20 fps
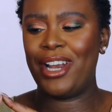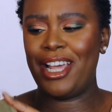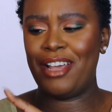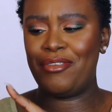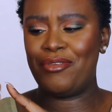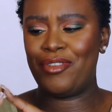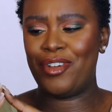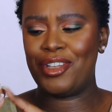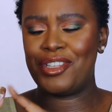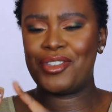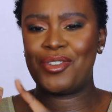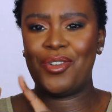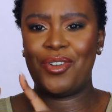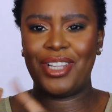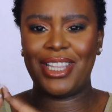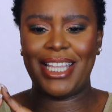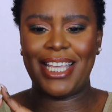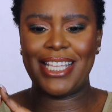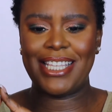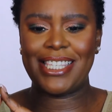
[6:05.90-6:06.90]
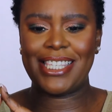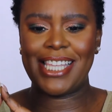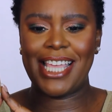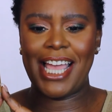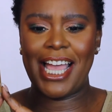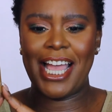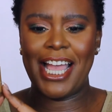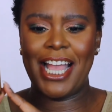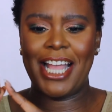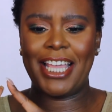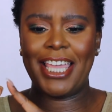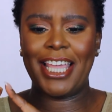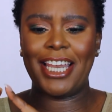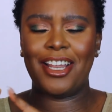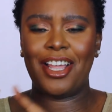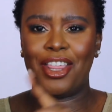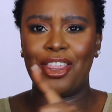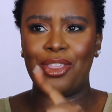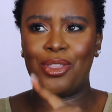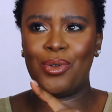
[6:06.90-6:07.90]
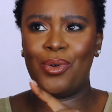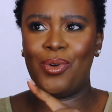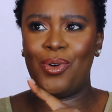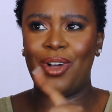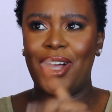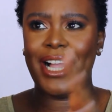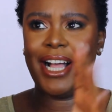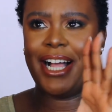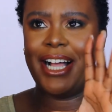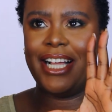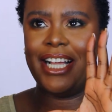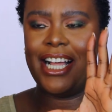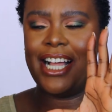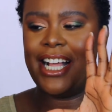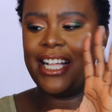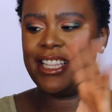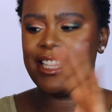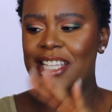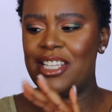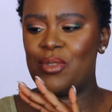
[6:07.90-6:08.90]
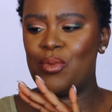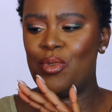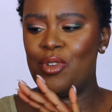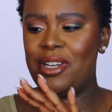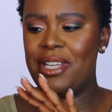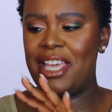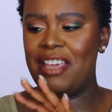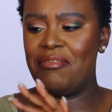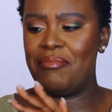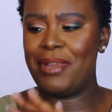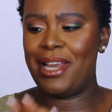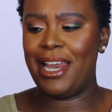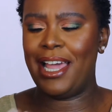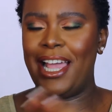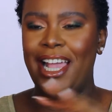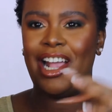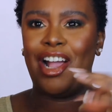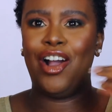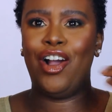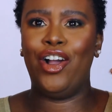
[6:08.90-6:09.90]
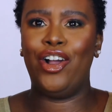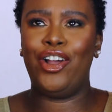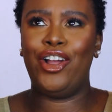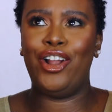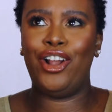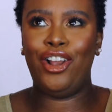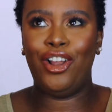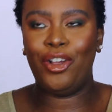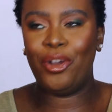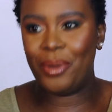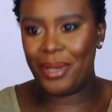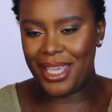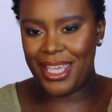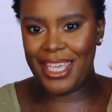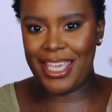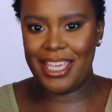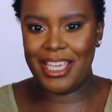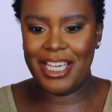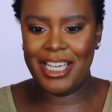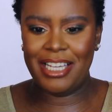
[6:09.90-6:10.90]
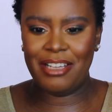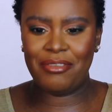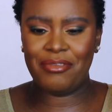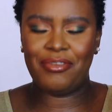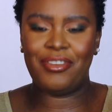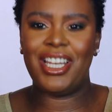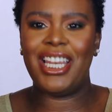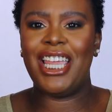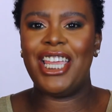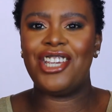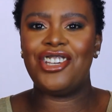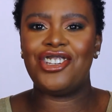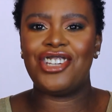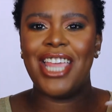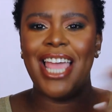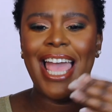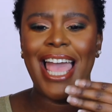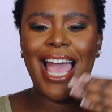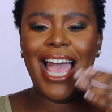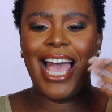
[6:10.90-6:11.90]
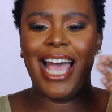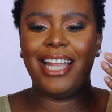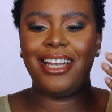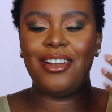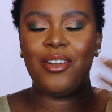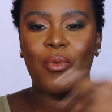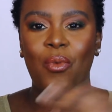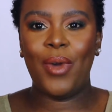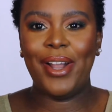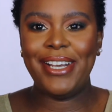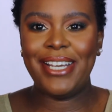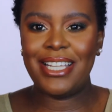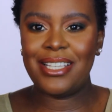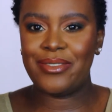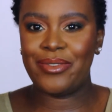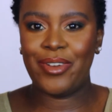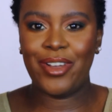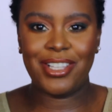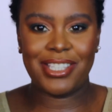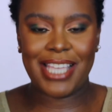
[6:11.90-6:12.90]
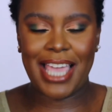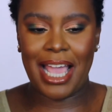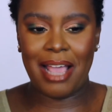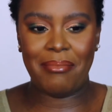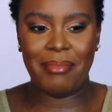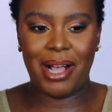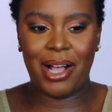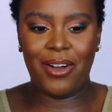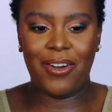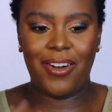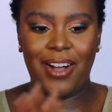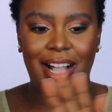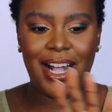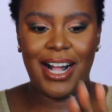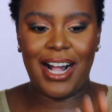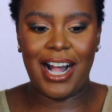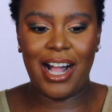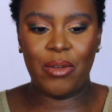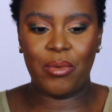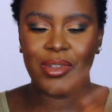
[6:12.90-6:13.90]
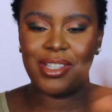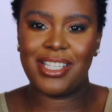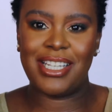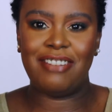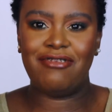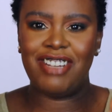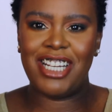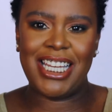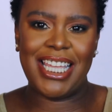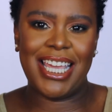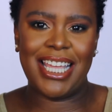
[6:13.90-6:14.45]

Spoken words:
I first got this, again, I thought this would give me like a glowy finish, and when this first came out, I wasn't really